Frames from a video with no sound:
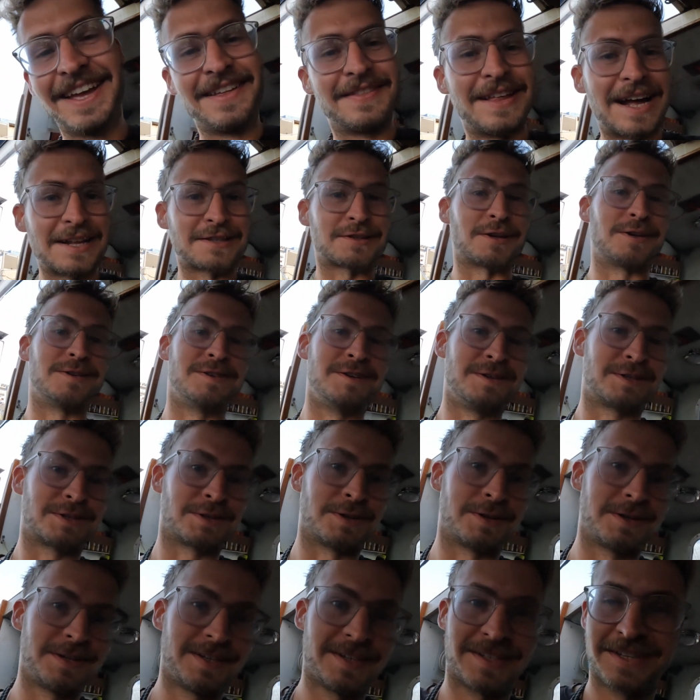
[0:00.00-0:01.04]
That's our new
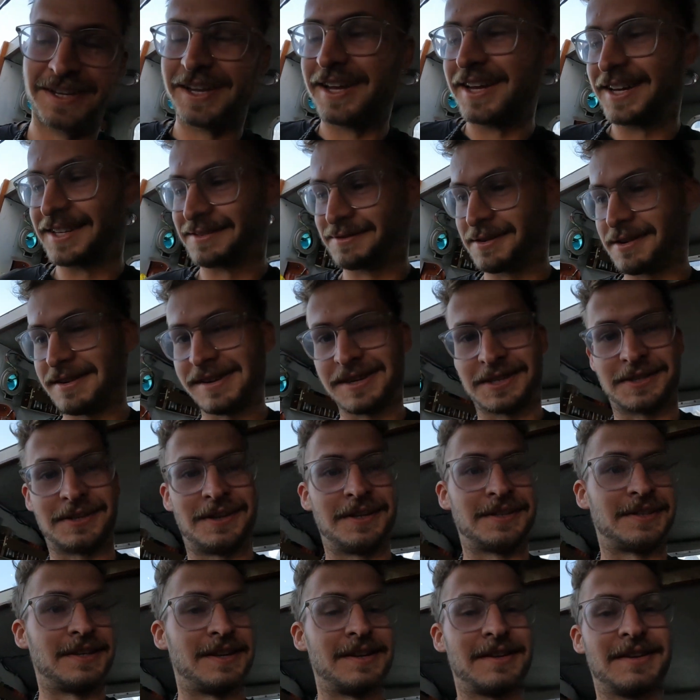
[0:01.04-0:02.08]
toy. It's very
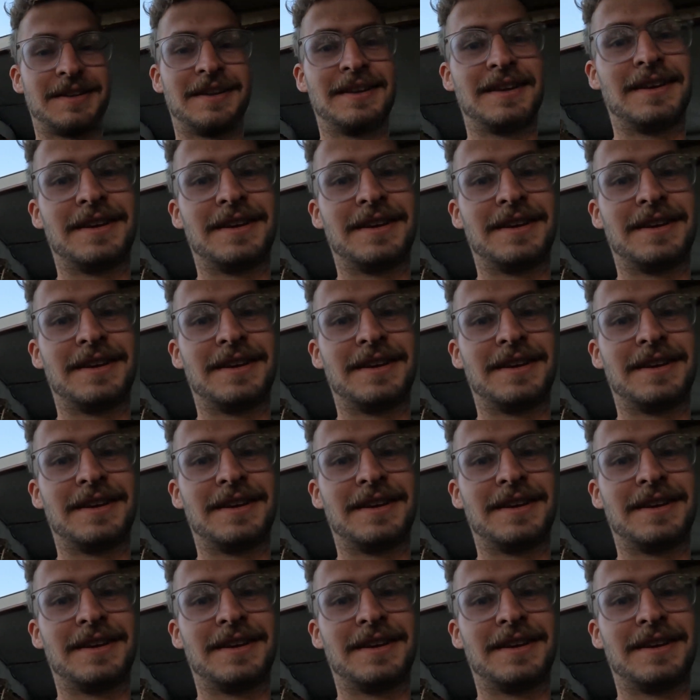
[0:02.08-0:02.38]
exciting.